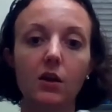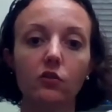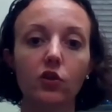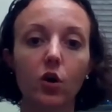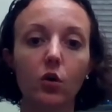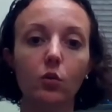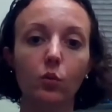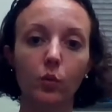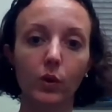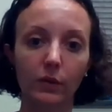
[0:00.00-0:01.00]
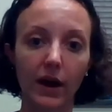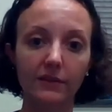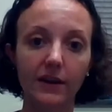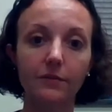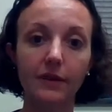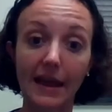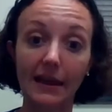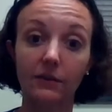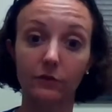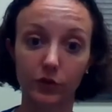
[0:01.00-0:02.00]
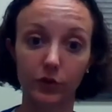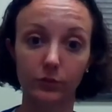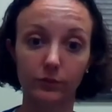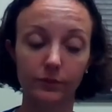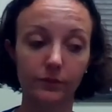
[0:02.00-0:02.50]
so we write down -2.